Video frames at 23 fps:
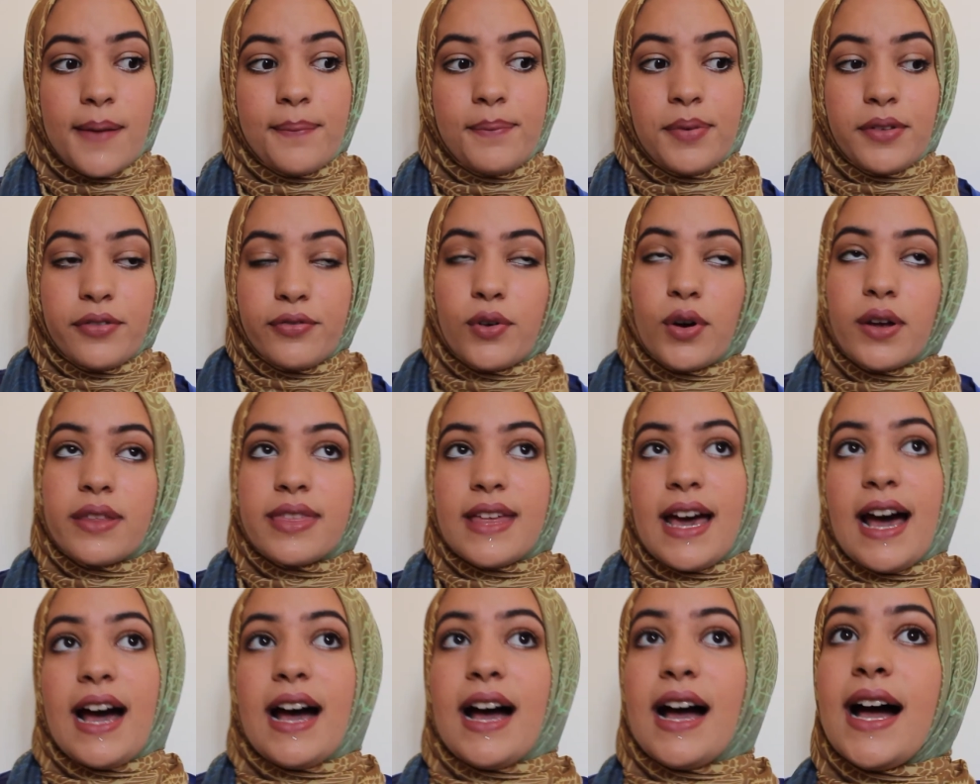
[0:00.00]
Before
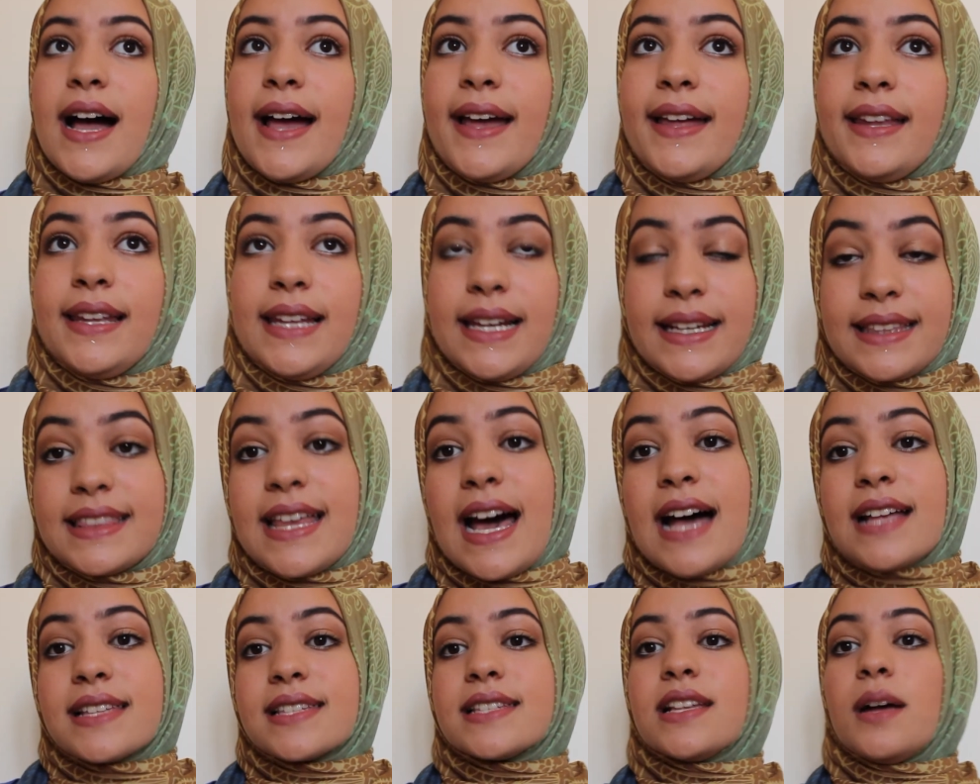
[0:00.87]
that, I like
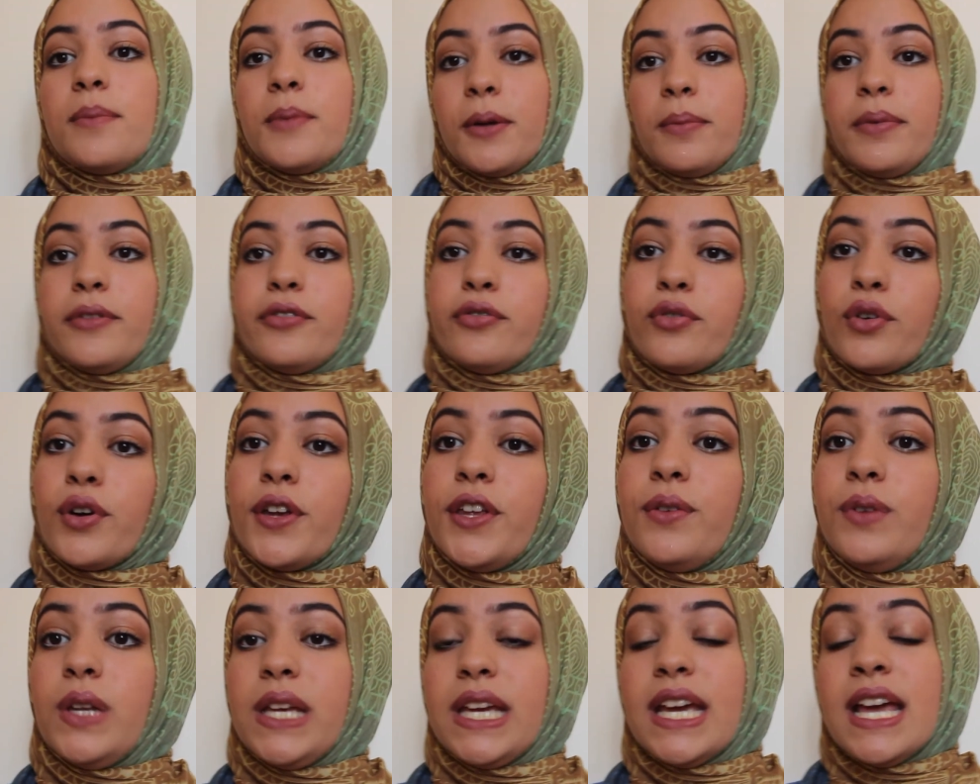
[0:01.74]
that summer before
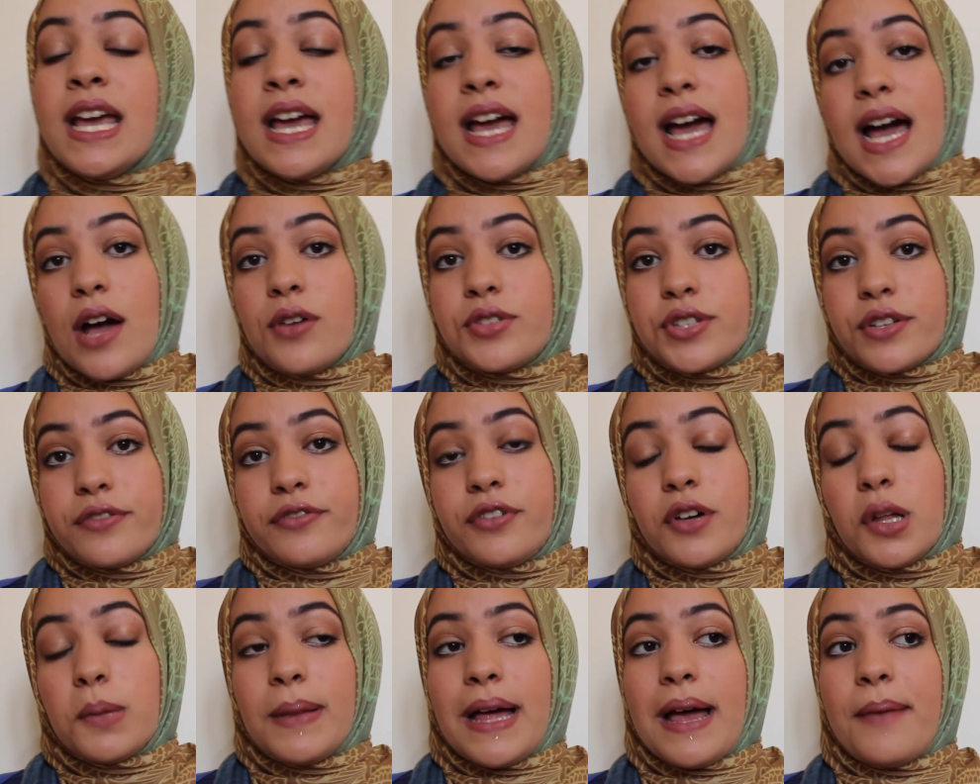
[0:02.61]
uni, I was a
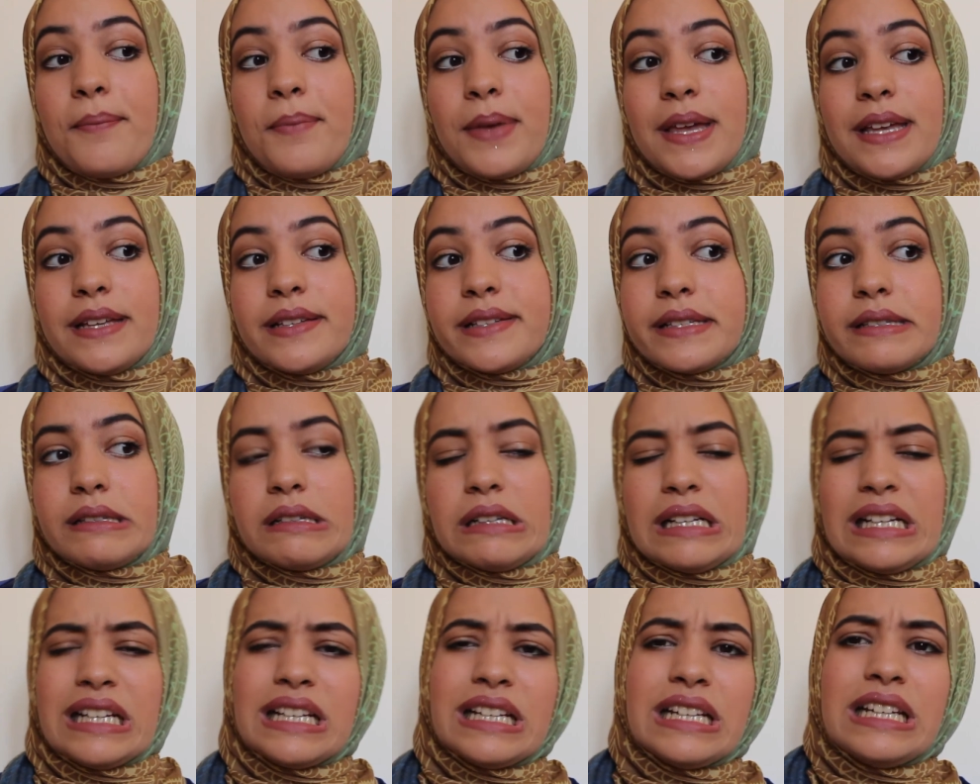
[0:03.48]
full plant-based
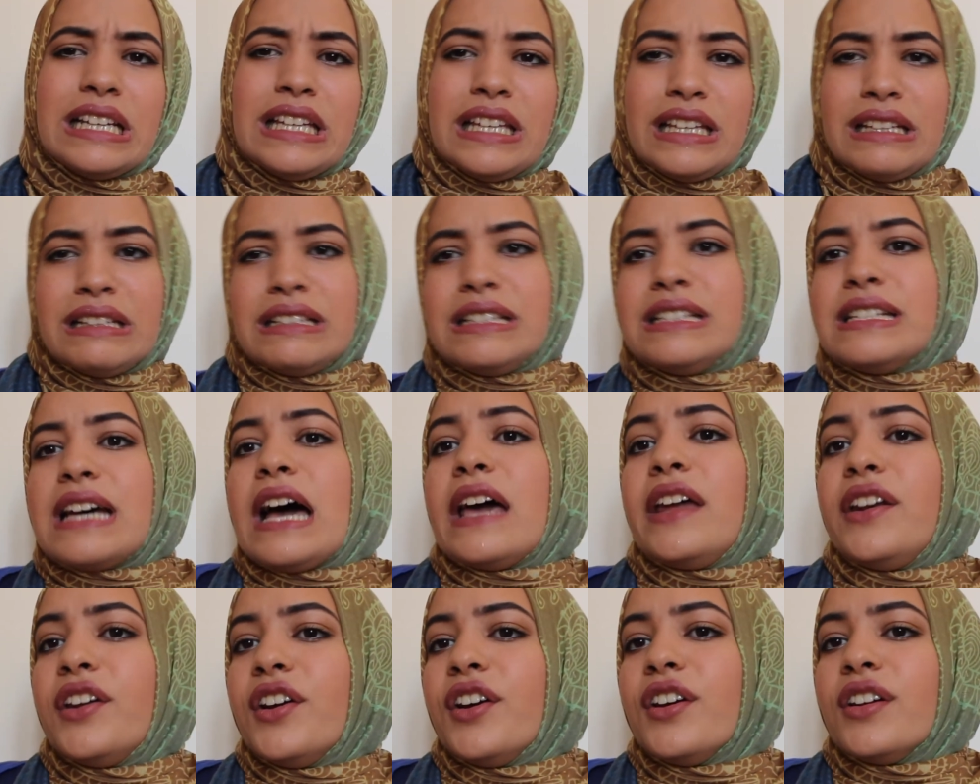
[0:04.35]

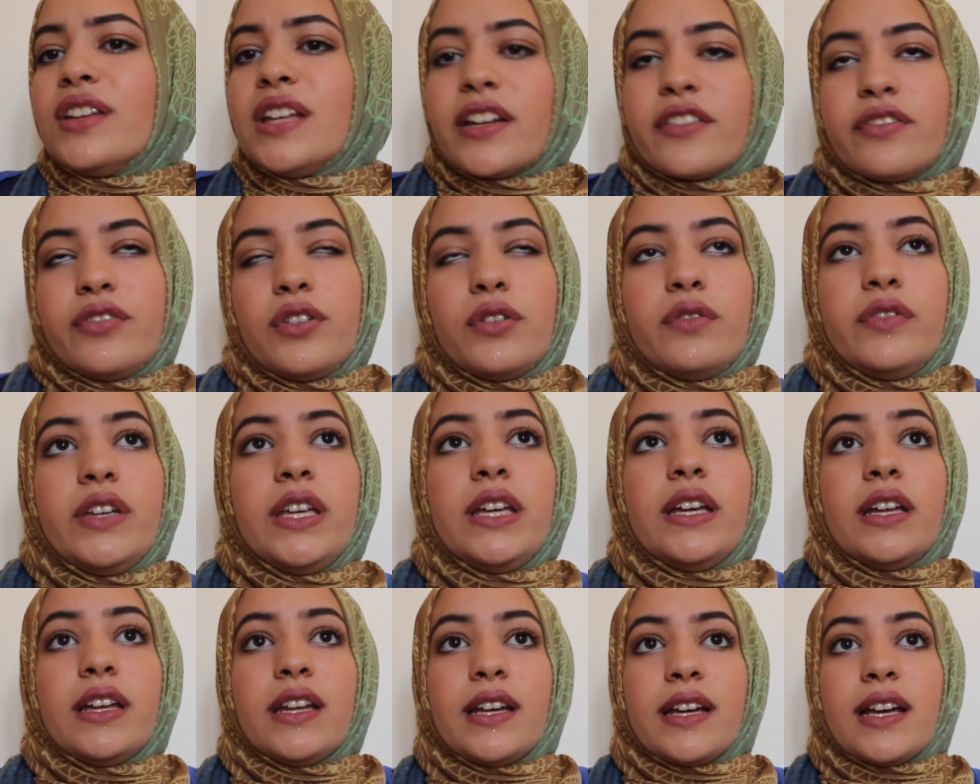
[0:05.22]
dieter, like full
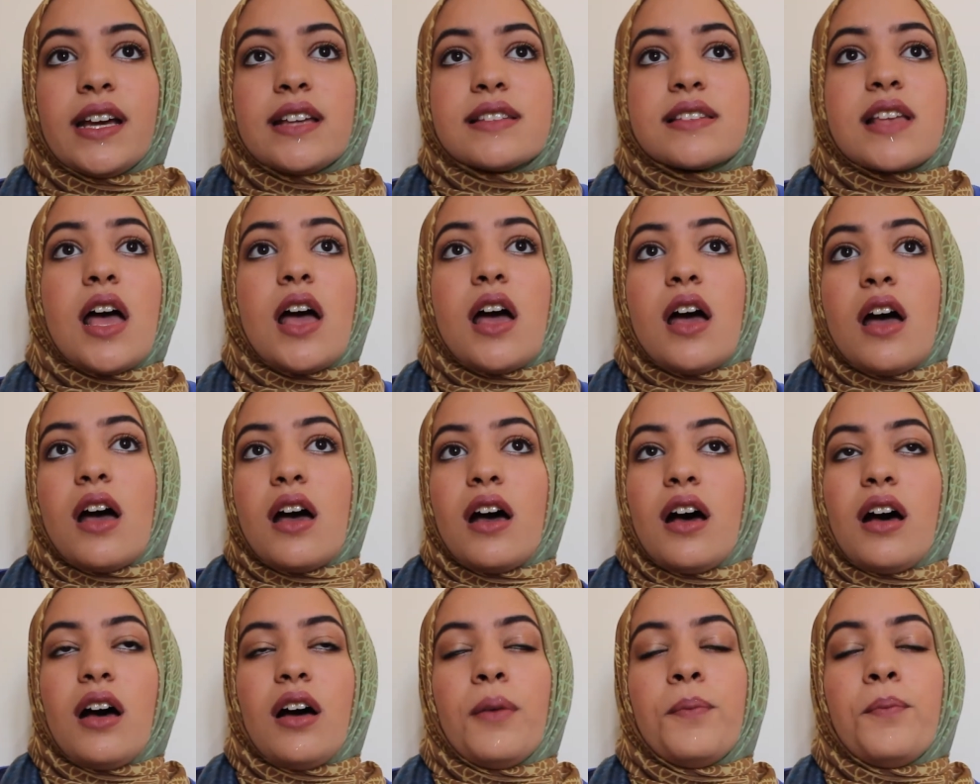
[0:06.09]
vegan I guess,
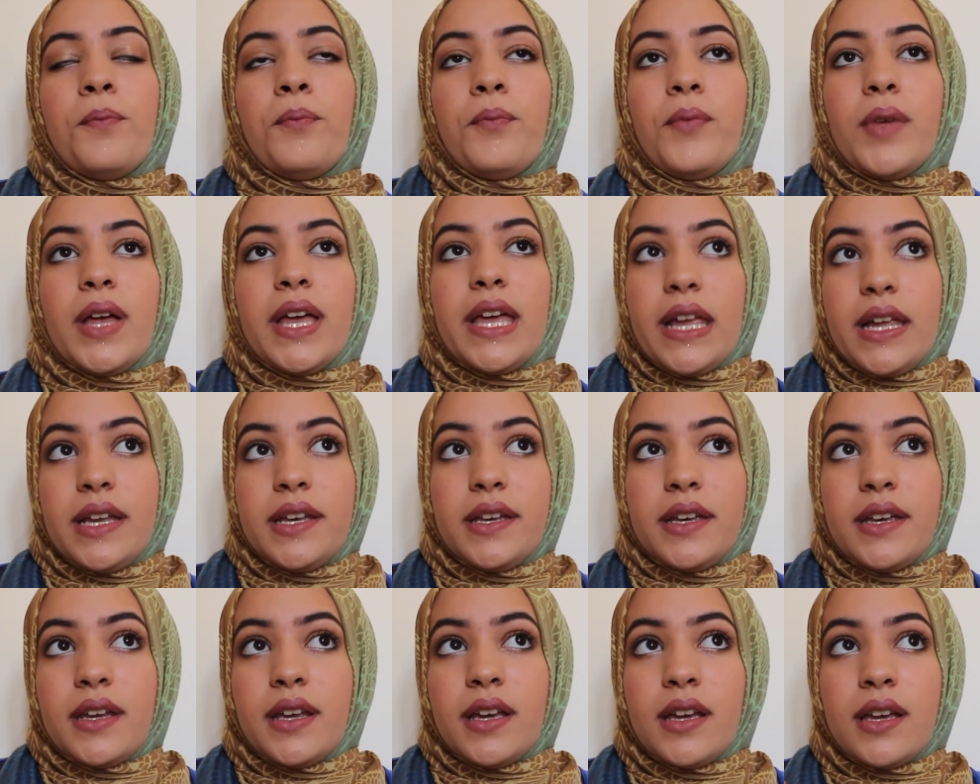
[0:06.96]

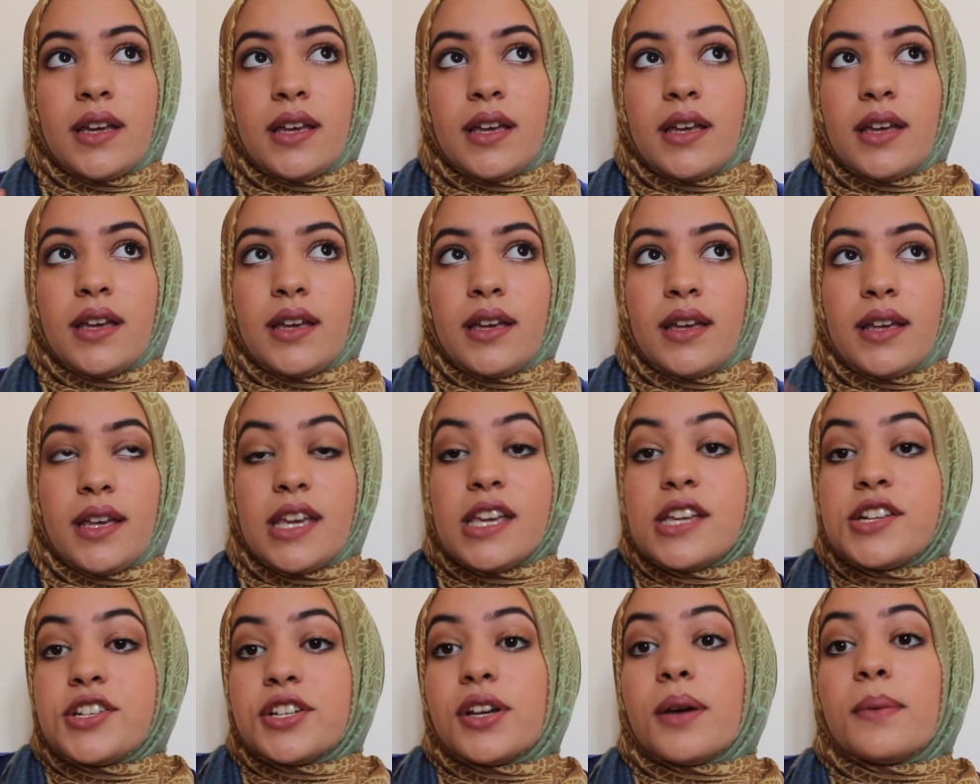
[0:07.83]
in
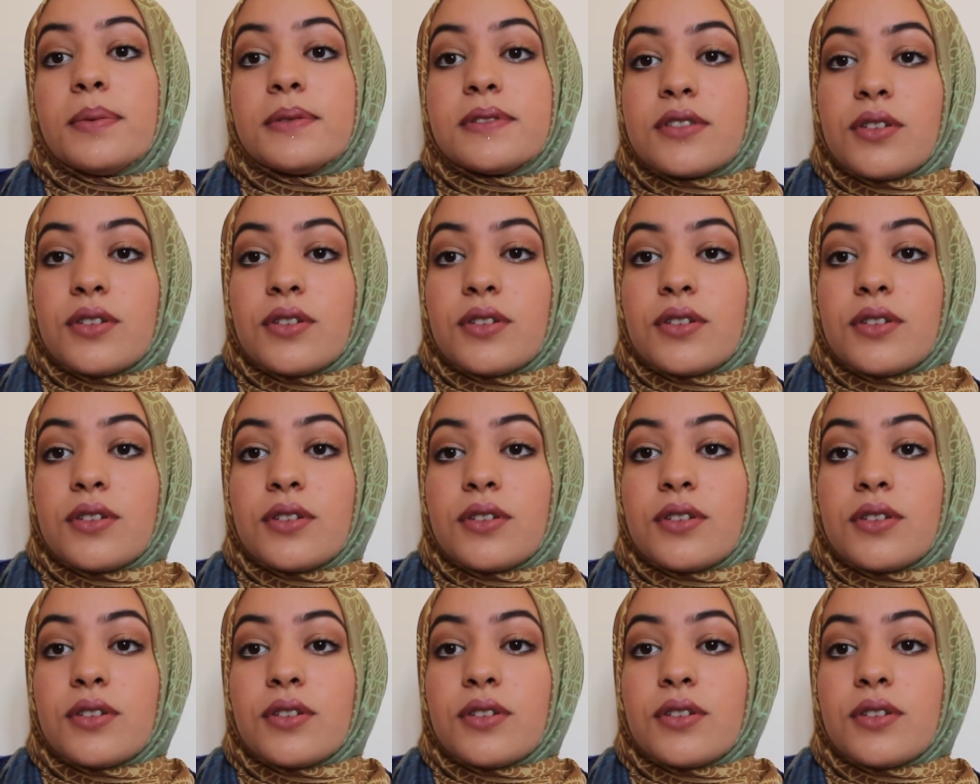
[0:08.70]
Egypt.